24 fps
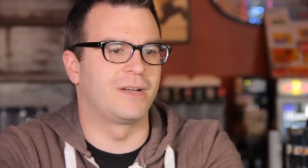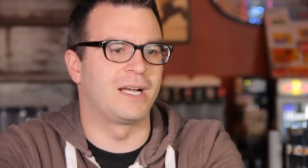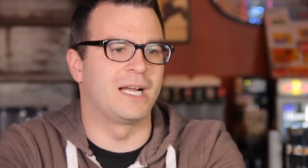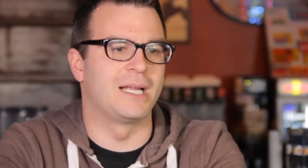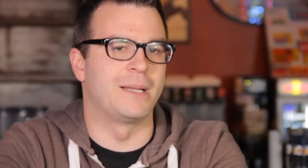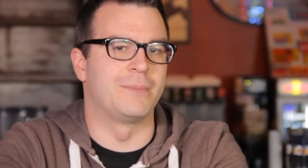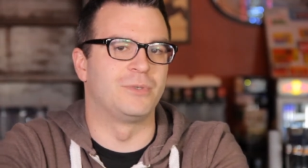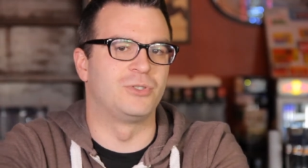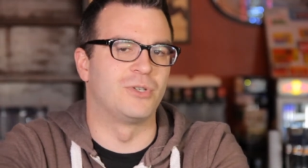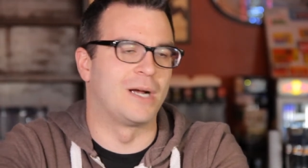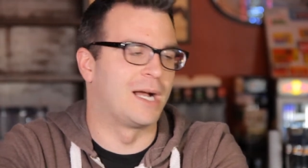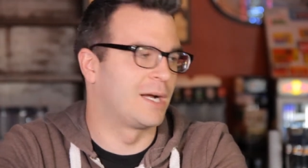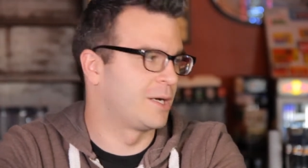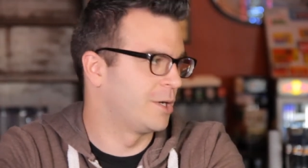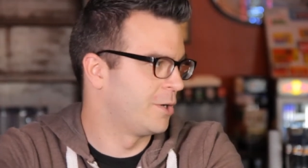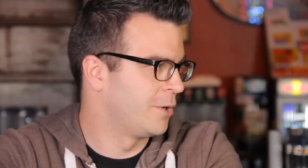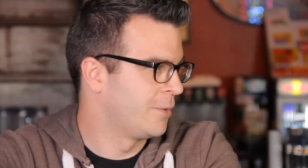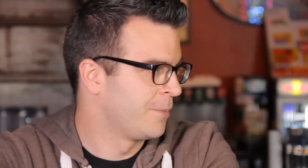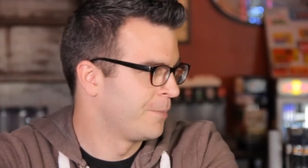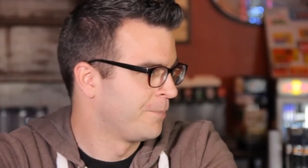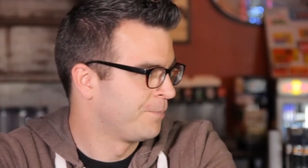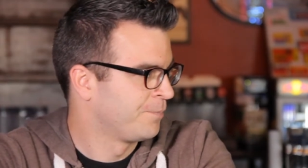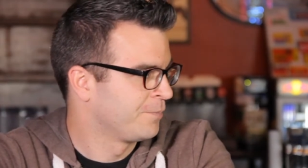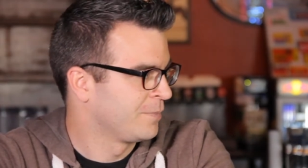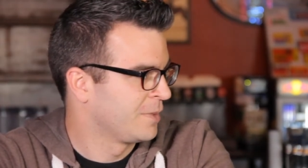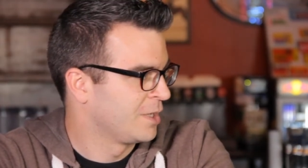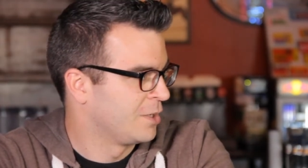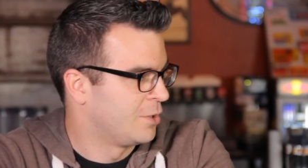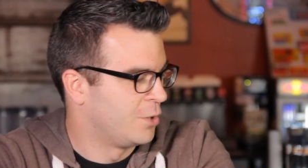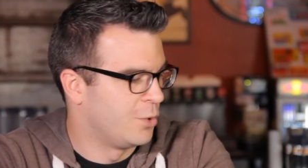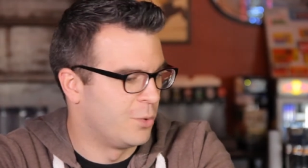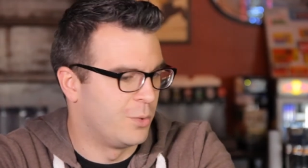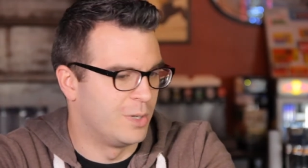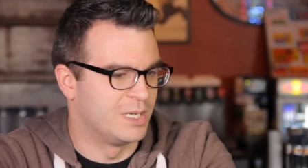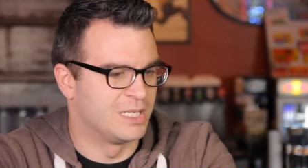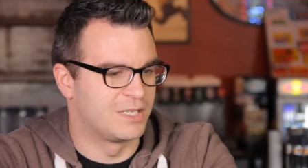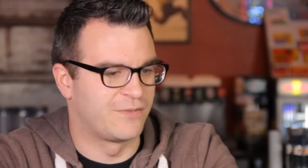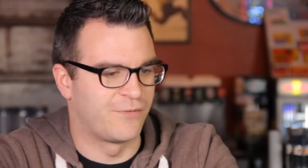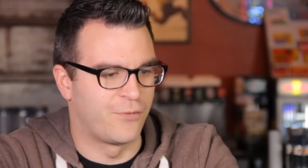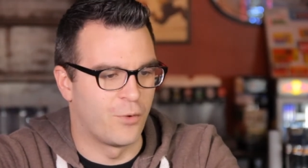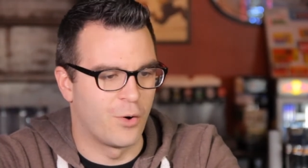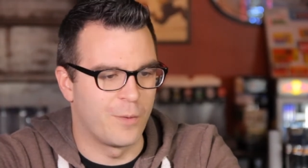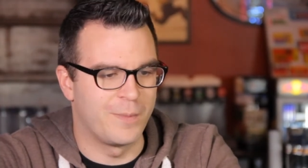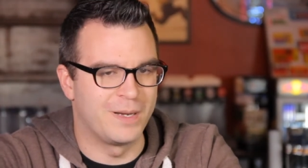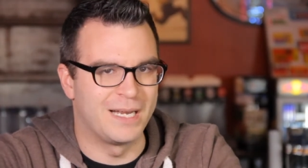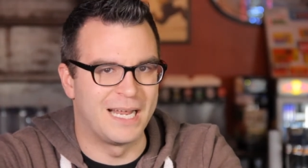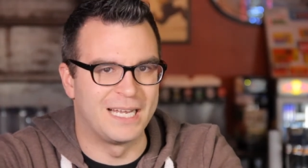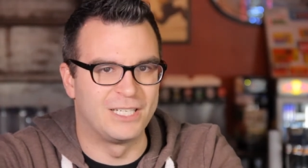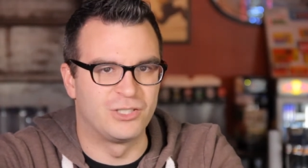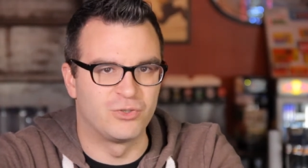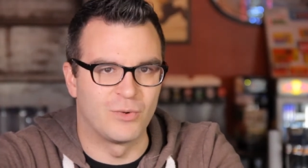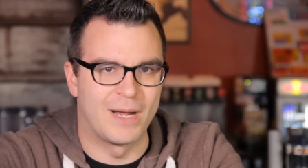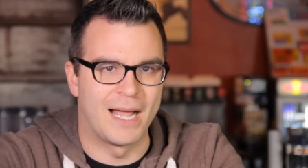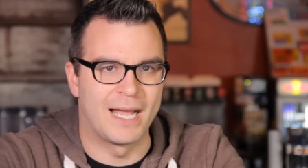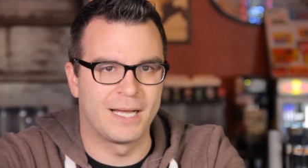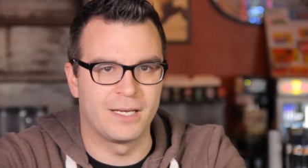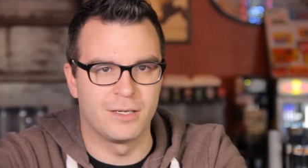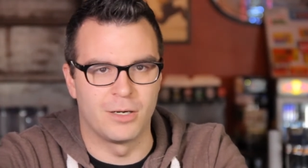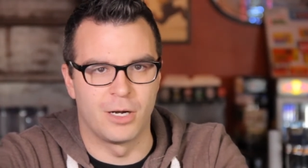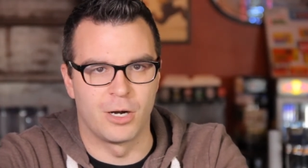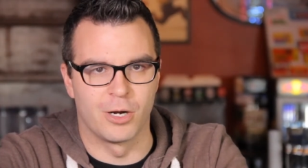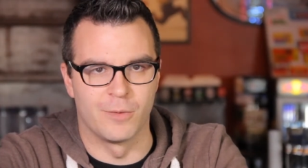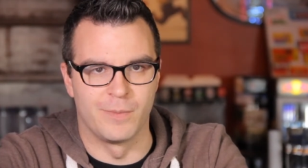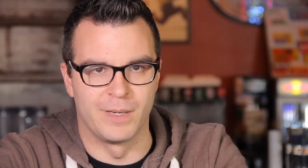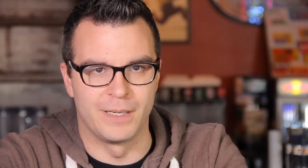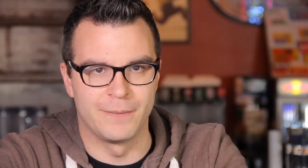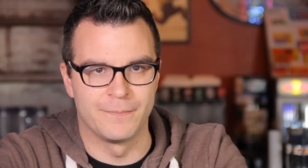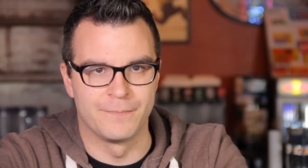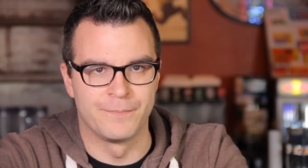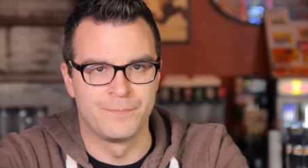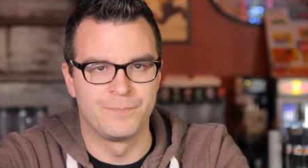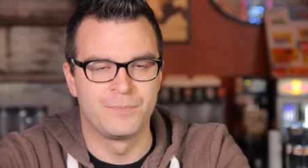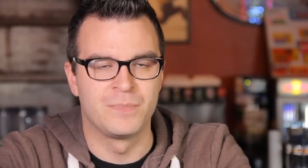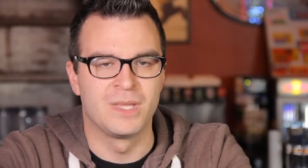of a guy named Drago, who is forming a dragon army.